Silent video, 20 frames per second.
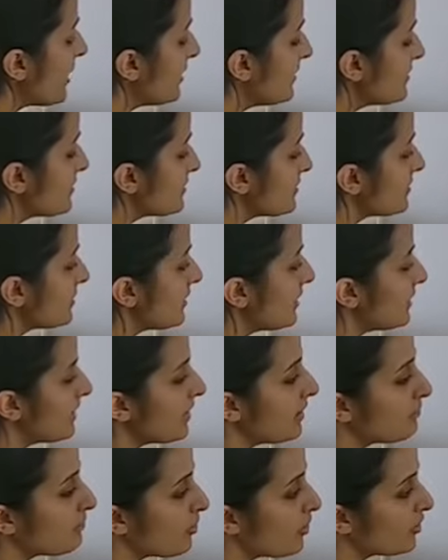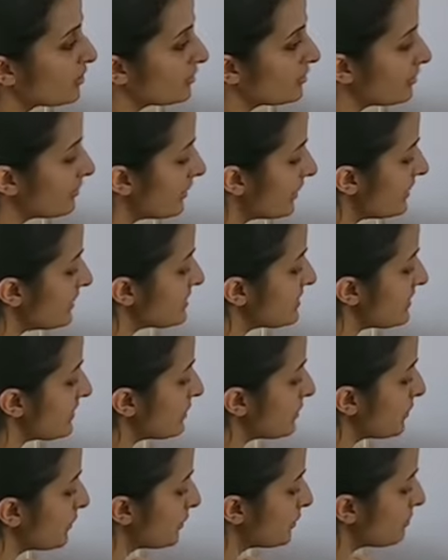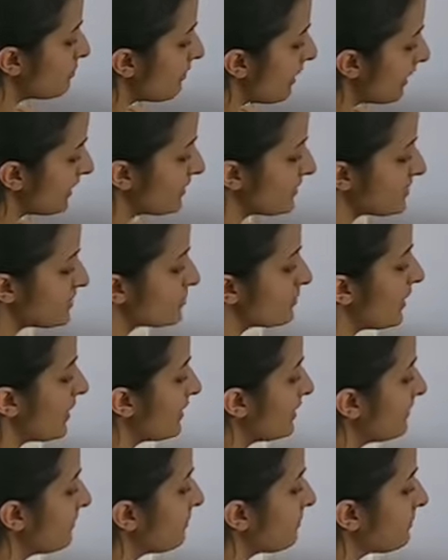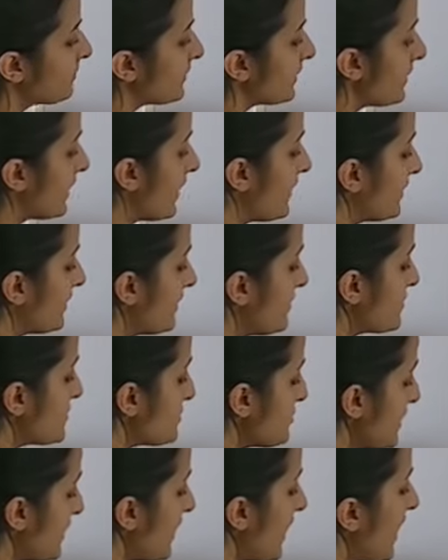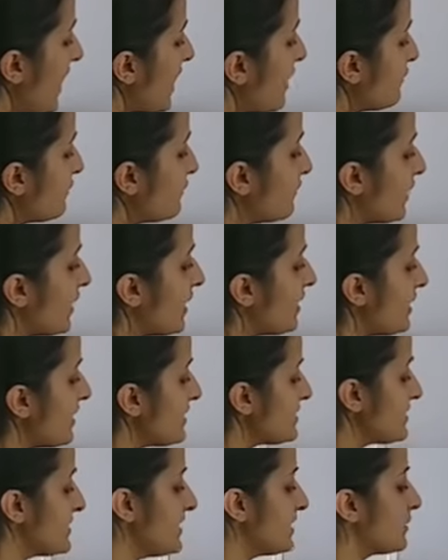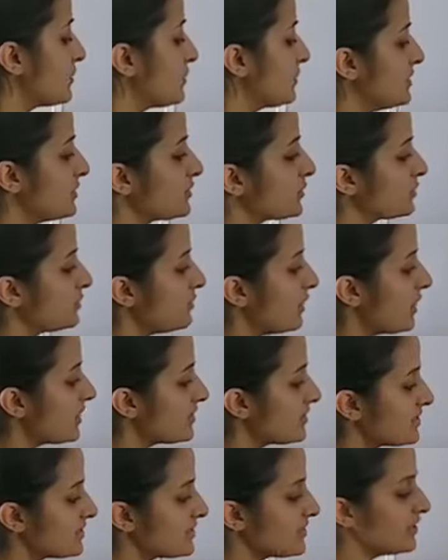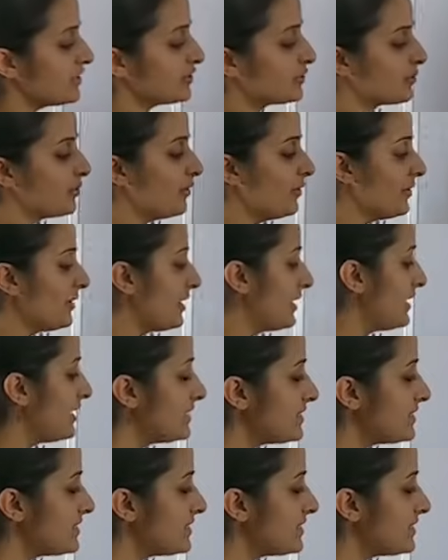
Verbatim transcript: minus 3 upon 3 is equal to minus 1. That gives me alpha is equal to a 0.